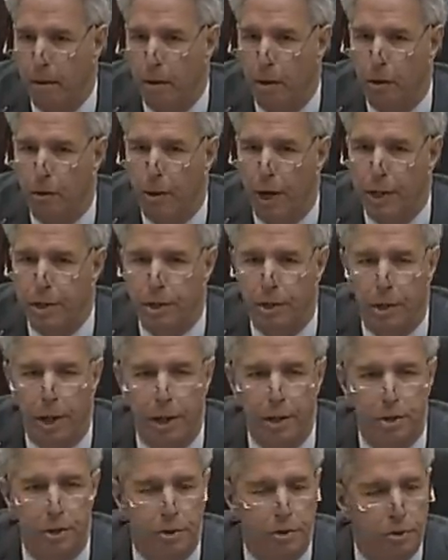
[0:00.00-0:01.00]

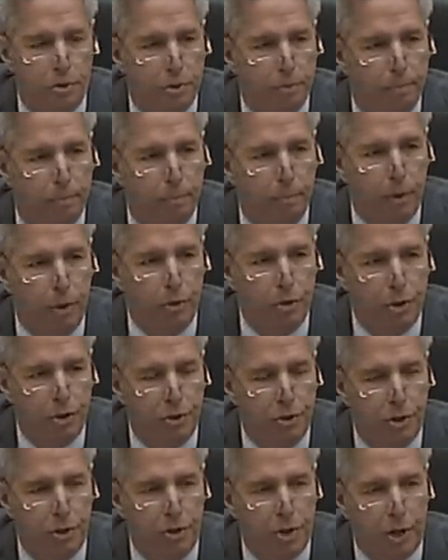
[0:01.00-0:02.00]
Congratulations. You
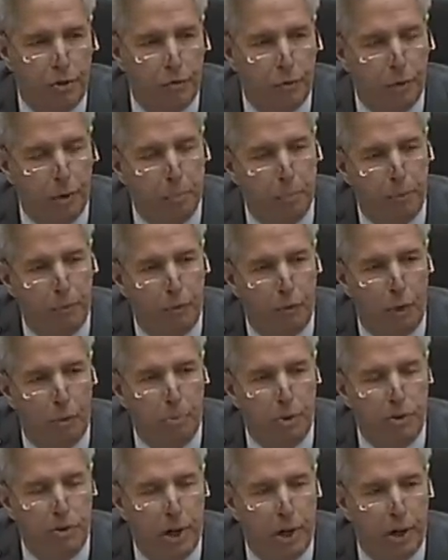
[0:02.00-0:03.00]
just successfully
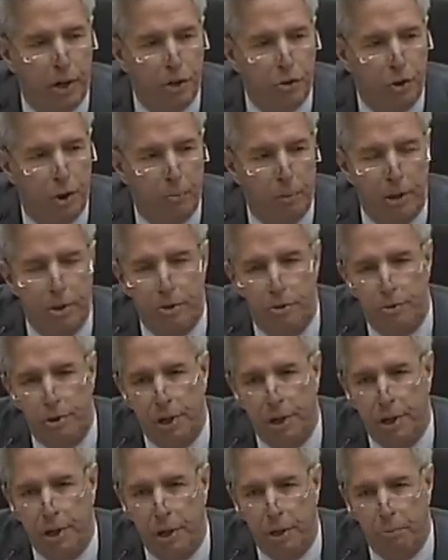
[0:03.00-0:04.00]
performed a second trimester
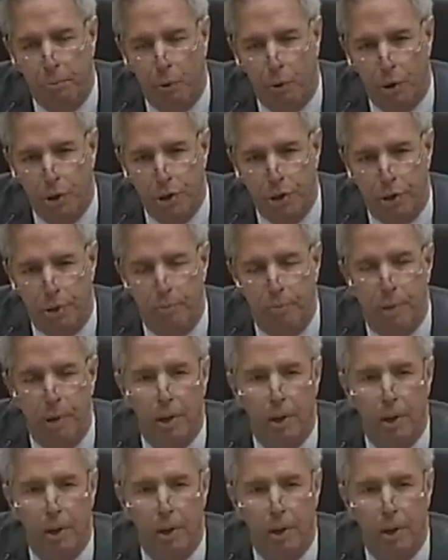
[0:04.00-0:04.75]
D&E abortion.